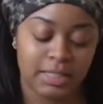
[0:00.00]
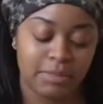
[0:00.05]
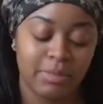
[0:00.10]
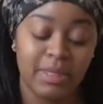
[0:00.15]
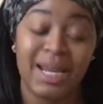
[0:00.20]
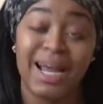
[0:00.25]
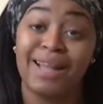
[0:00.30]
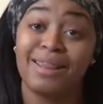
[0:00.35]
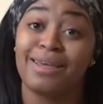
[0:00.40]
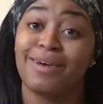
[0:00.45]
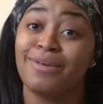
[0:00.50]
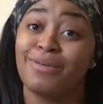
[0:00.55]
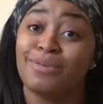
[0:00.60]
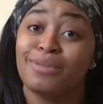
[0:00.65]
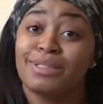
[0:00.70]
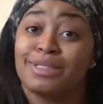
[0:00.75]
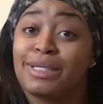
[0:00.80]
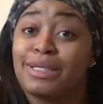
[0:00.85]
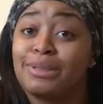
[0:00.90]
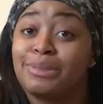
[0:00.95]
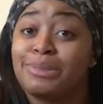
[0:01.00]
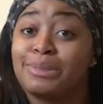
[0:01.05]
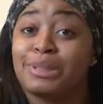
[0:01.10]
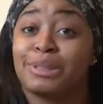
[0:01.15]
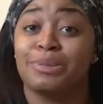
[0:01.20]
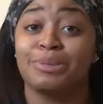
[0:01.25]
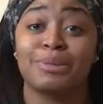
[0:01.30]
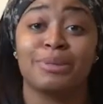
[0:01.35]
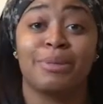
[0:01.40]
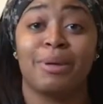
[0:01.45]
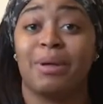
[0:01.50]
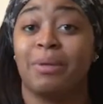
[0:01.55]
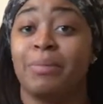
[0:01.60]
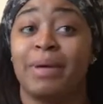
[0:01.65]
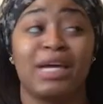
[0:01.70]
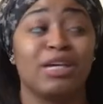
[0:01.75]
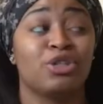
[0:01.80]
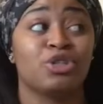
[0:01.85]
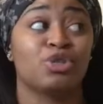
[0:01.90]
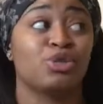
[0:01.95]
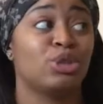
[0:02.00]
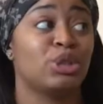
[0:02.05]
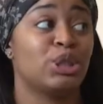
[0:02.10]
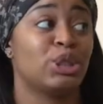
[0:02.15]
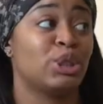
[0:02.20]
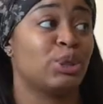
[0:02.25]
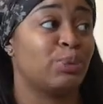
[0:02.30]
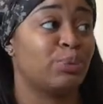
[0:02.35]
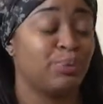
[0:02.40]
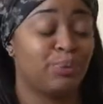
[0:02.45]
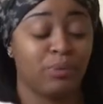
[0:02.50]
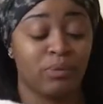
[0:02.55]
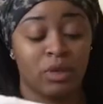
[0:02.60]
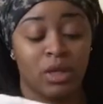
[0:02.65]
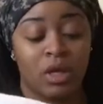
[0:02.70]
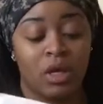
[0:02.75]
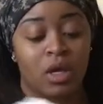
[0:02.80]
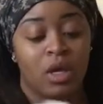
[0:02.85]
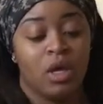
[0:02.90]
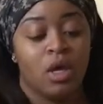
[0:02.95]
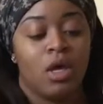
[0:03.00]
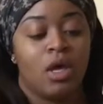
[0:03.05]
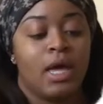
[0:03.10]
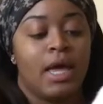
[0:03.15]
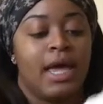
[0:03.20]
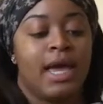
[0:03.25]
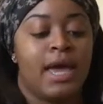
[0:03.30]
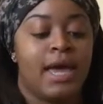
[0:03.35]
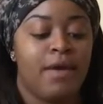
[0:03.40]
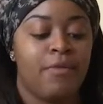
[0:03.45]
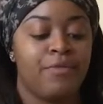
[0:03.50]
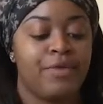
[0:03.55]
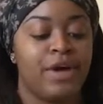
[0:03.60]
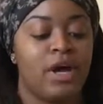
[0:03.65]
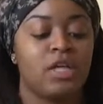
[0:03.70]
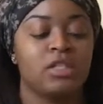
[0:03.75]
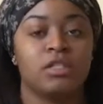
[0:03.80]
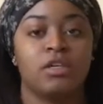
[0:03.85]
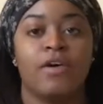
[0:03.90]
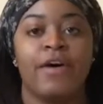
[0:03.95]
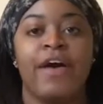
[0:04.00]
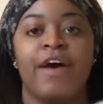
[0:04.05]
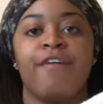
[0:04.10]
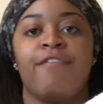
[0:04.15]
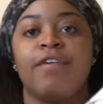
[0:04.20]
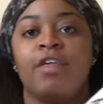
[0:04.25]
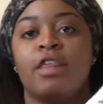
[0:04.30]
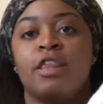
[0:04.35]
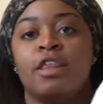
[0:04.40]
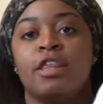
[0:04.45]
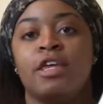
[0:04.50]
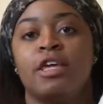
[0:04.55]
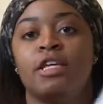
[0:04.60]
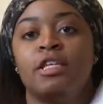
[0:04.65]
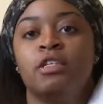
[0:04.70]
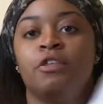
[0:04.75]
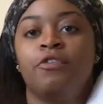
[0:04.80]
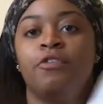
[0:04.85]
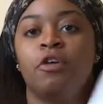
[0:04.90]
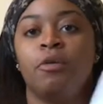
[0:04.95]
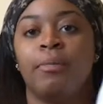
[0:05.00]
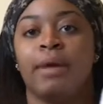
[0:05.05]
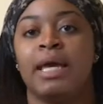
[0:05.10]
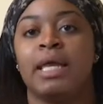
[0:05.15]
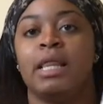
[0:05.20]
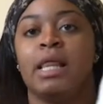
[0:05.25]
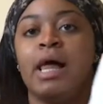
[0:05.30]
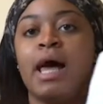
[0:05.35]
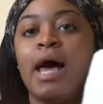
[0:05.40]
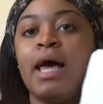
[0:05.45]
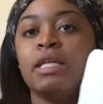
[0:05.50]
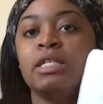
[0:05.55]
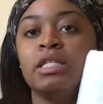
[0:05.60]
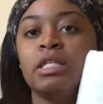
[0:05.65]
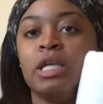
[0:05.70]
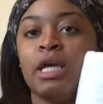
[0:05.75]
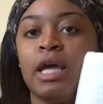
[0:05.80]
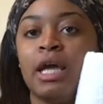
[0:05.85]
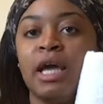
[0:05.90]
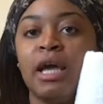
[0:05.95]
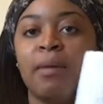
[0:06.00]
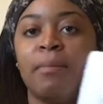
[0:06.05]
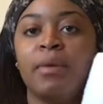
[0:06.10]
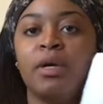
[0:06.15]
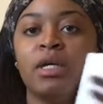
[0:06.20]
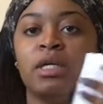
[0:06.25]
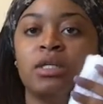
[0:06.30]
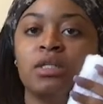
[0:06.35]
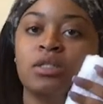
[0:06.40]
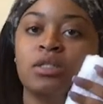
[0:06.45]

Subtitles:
But I thought it was cute too, so I'm extra. And we also have this for my last name.